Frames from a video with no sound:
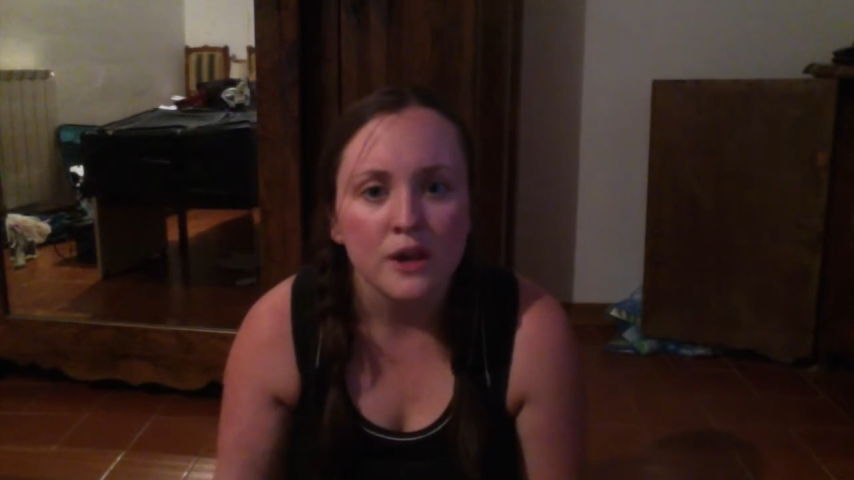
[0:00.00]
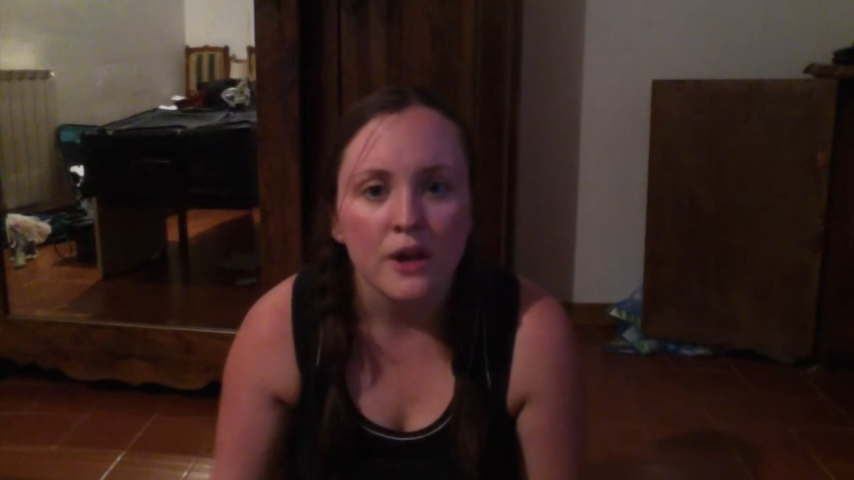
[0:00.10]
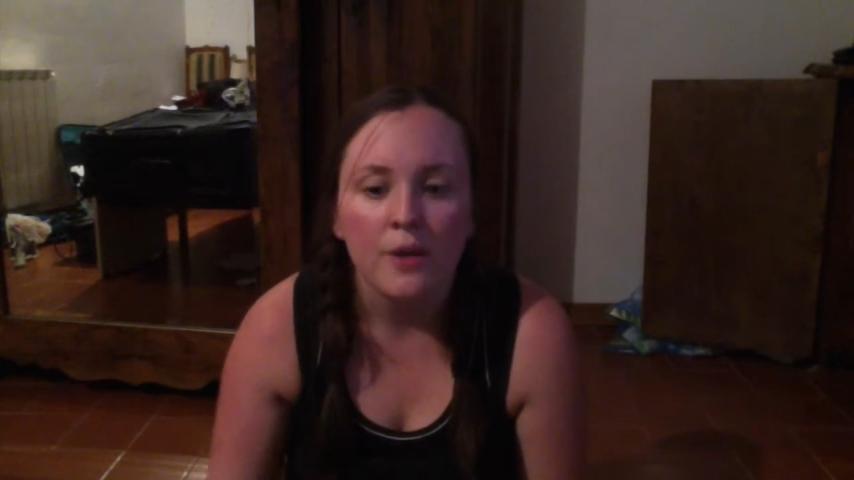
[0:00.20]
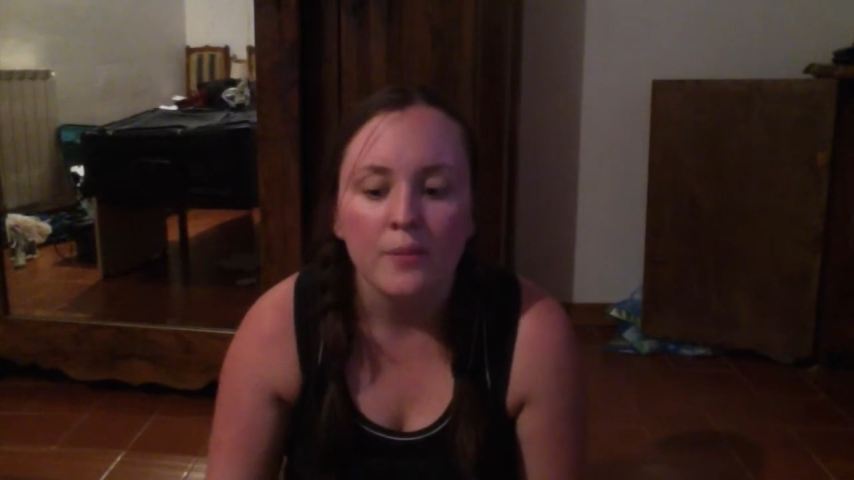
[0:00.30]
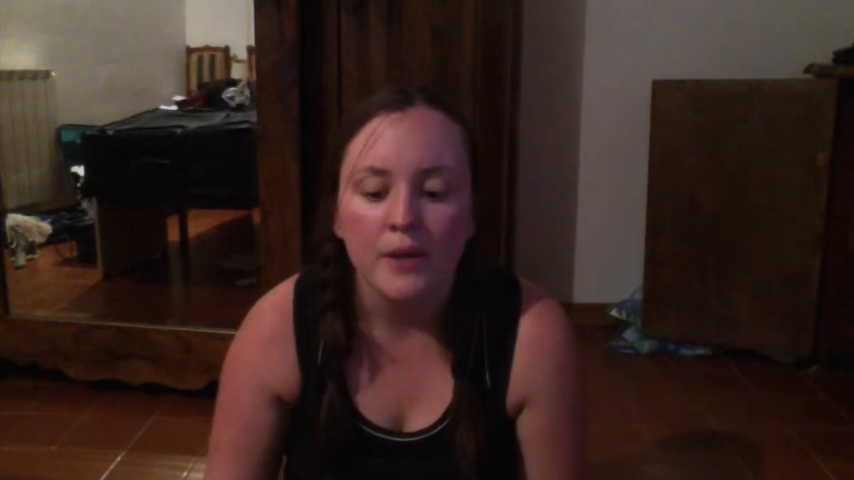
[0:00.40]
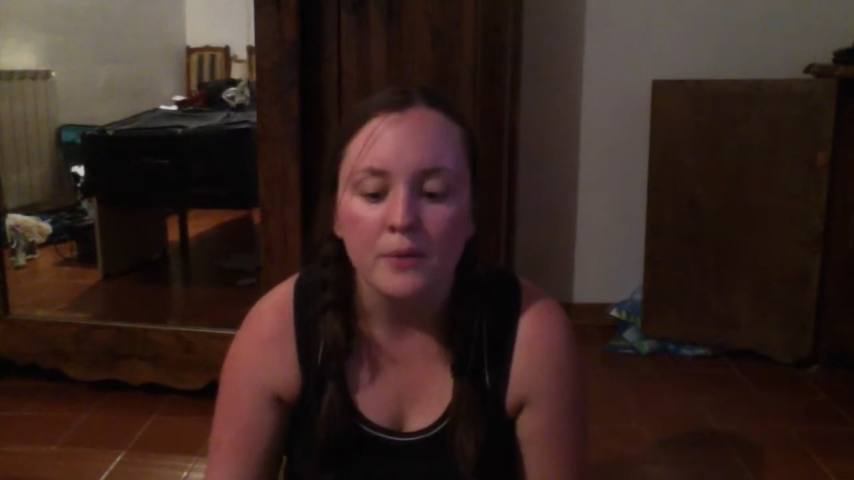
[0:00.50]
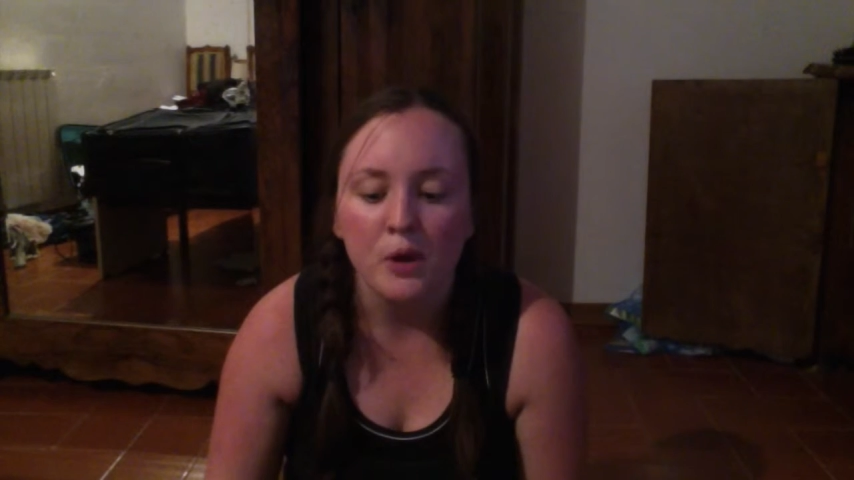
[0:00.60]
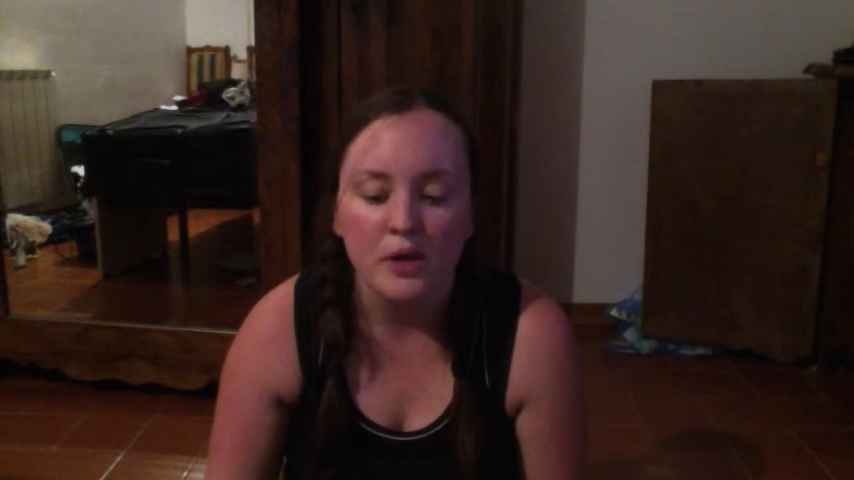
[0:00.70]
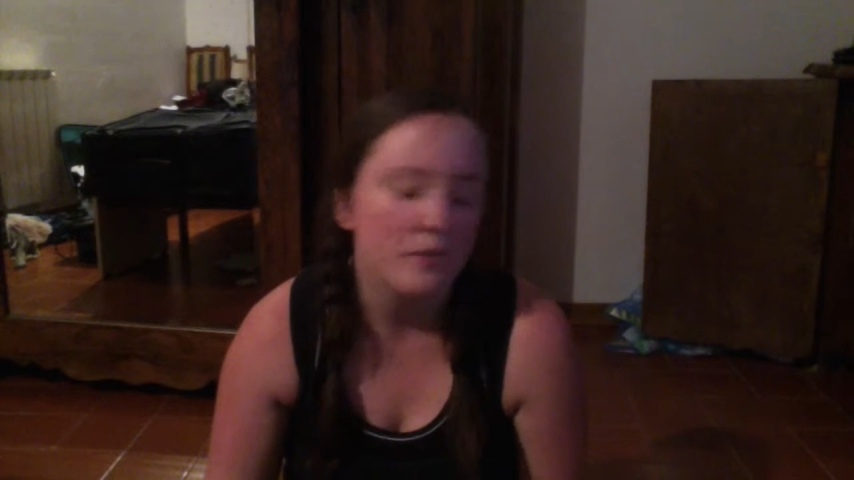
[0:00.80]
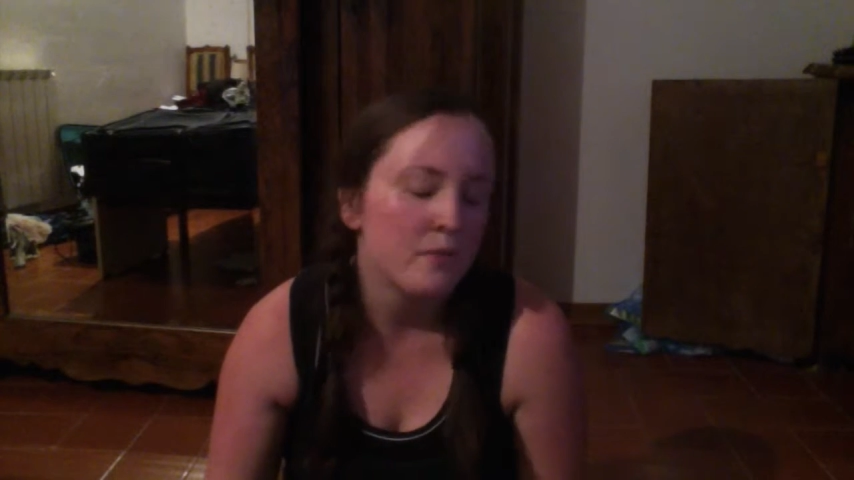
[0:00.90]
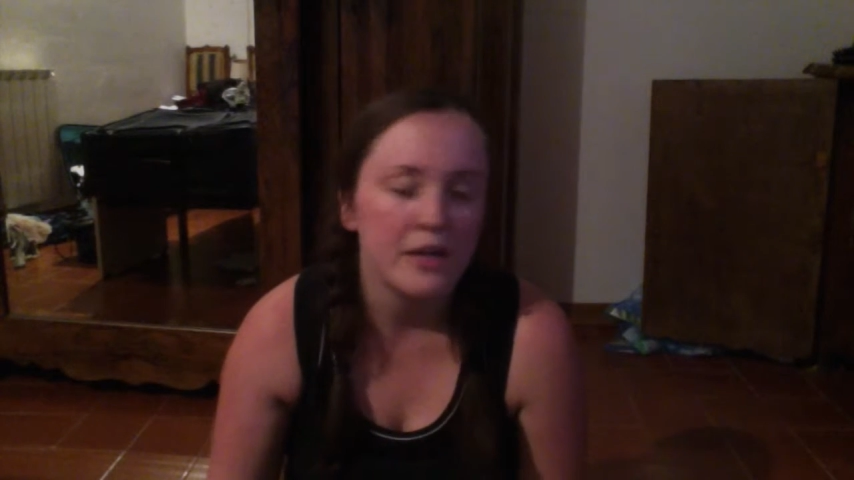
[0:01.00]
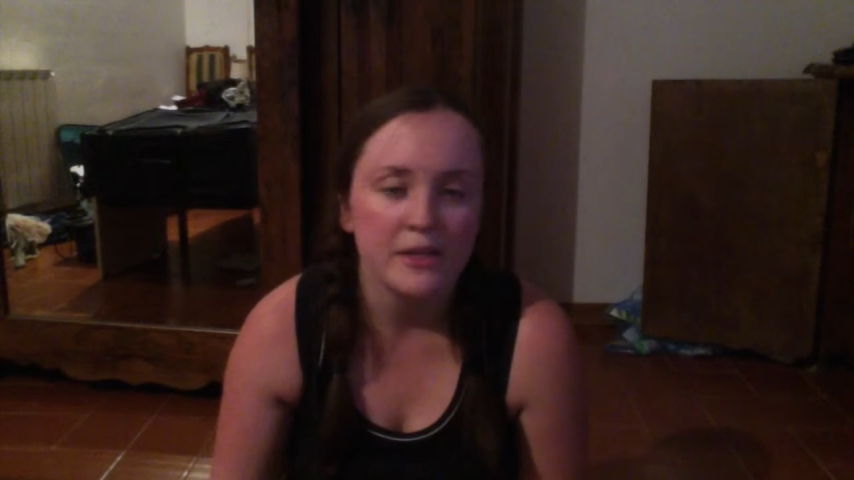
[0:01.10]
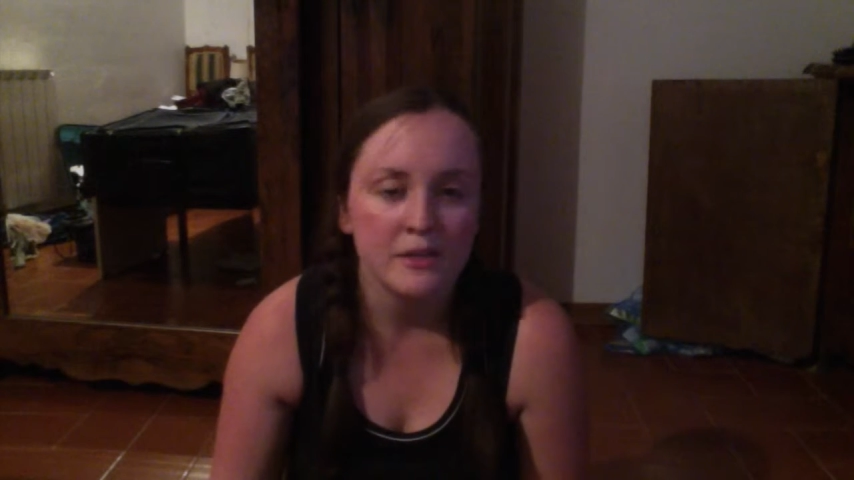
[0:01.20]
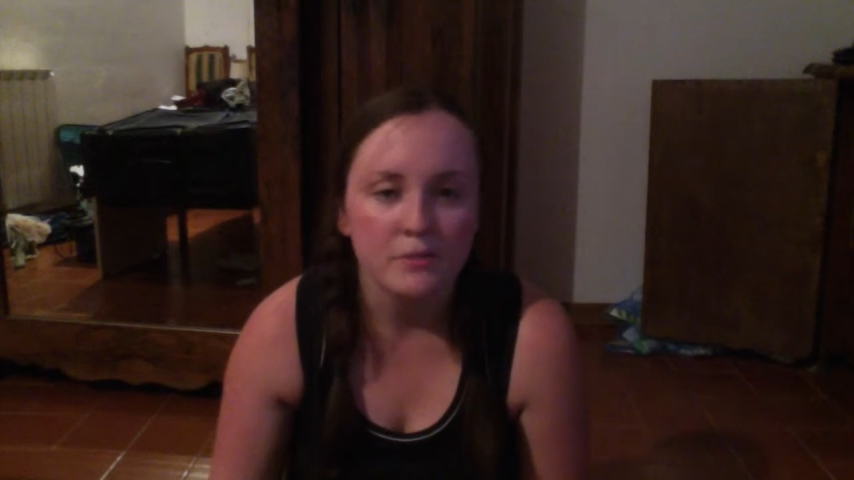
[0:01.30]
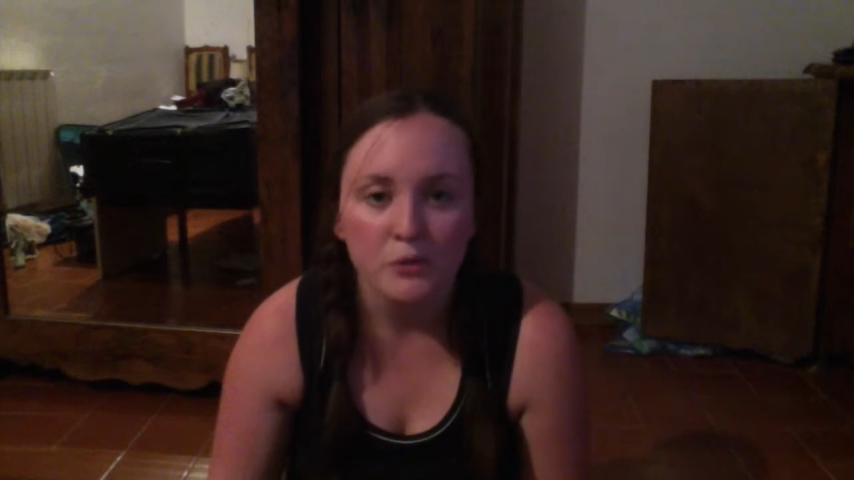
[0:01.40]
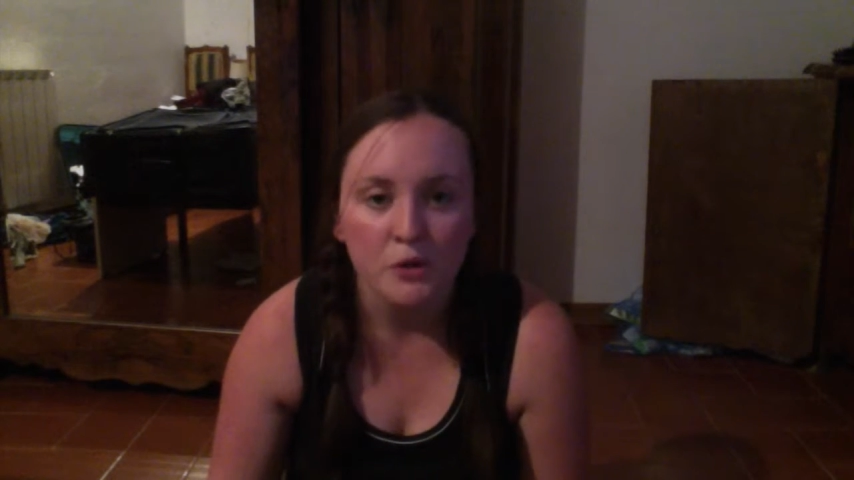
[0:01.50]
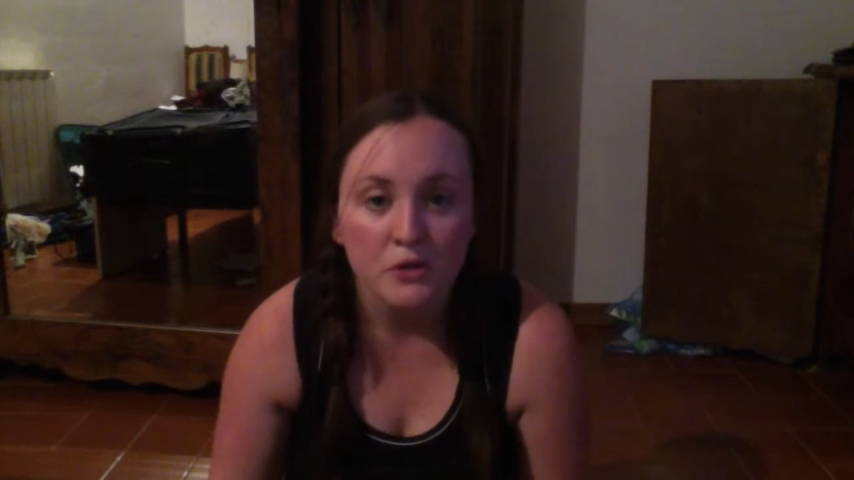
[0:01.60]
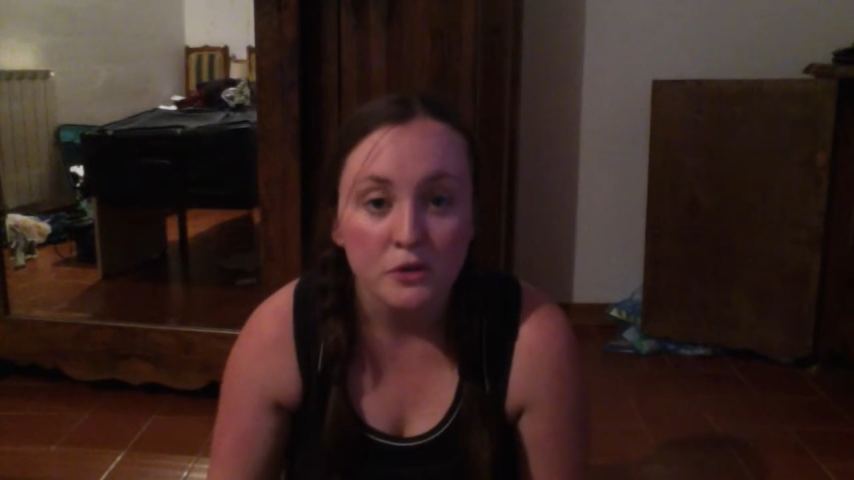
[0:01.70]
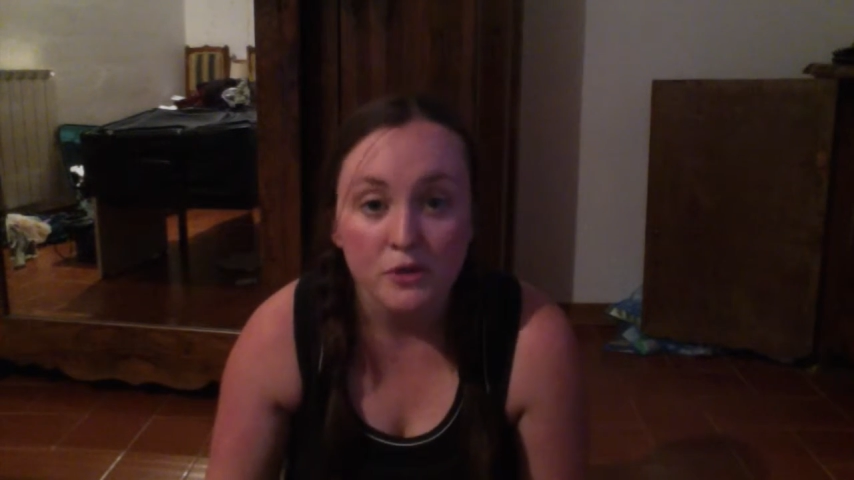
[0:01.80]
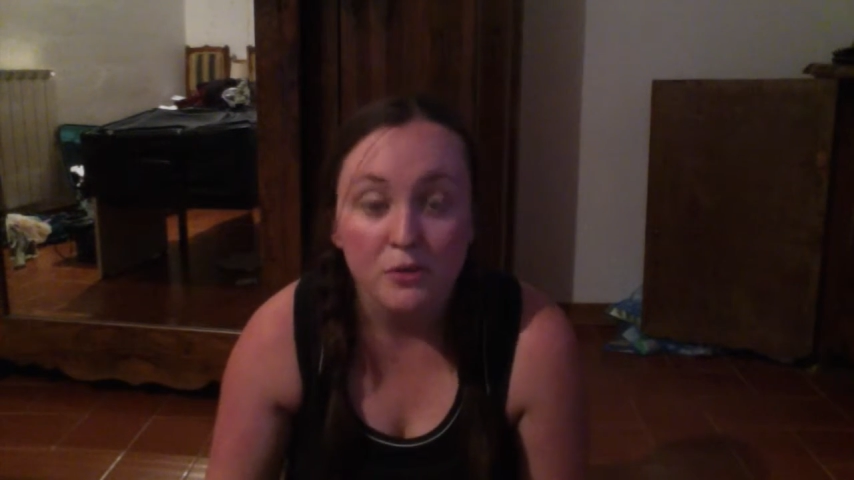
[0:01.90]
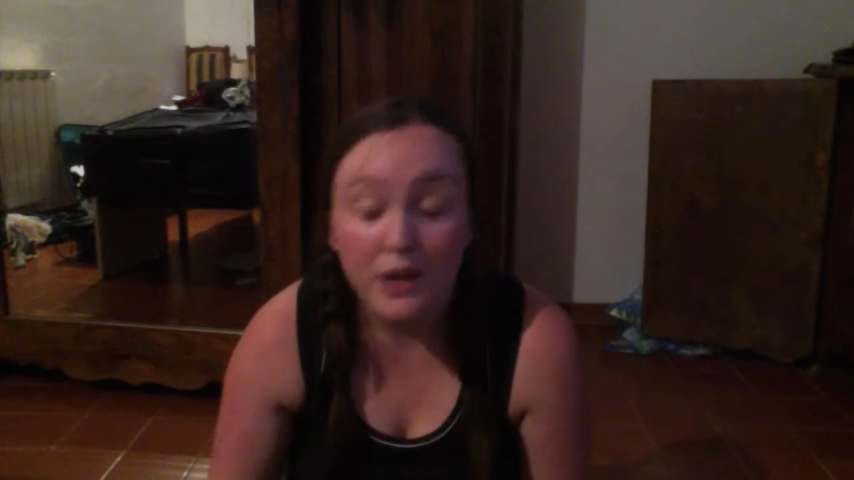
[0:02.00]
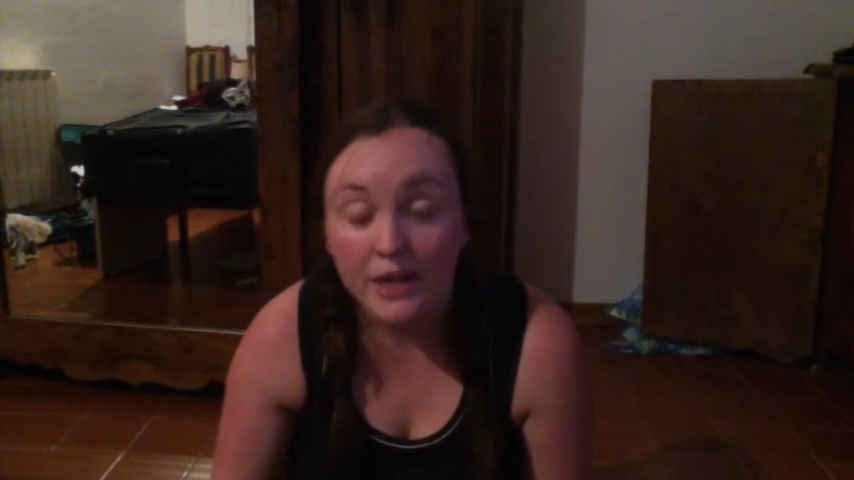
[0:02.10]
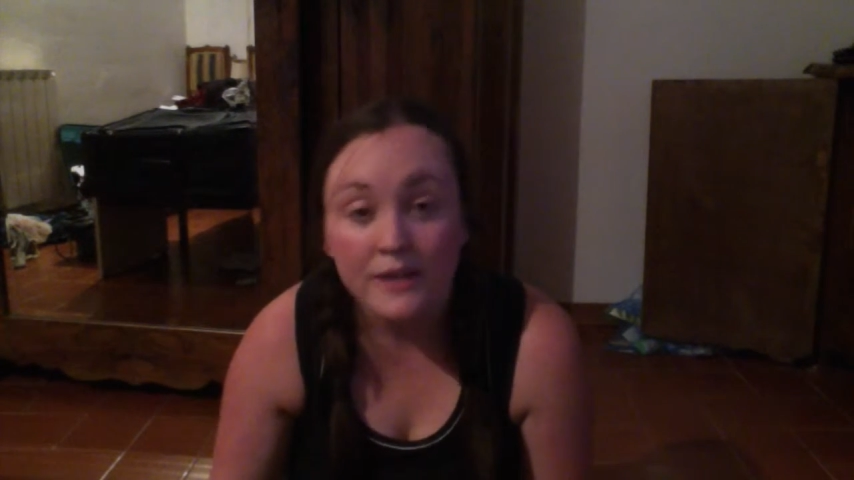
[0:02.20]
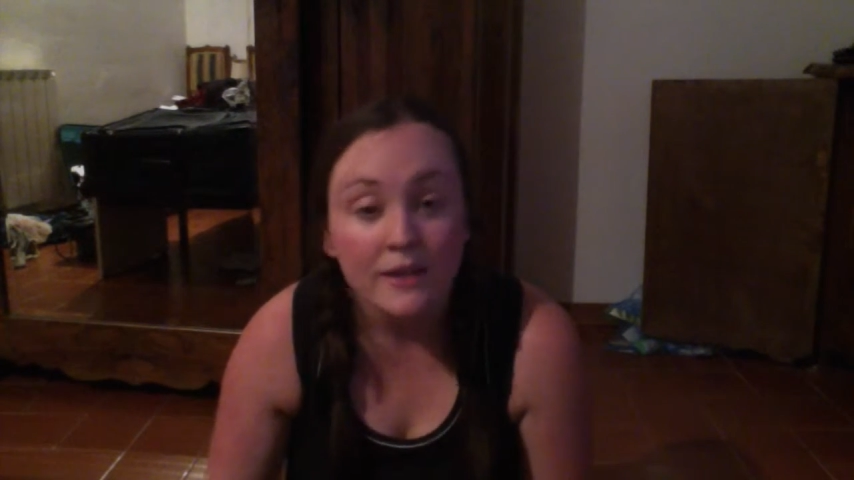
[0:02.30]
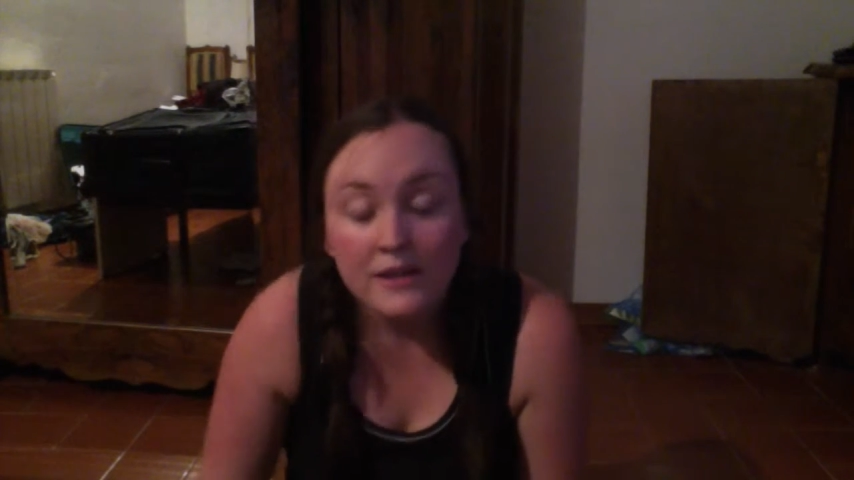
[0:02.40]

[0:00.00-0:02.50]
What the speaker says: I wanted mine to be looked over by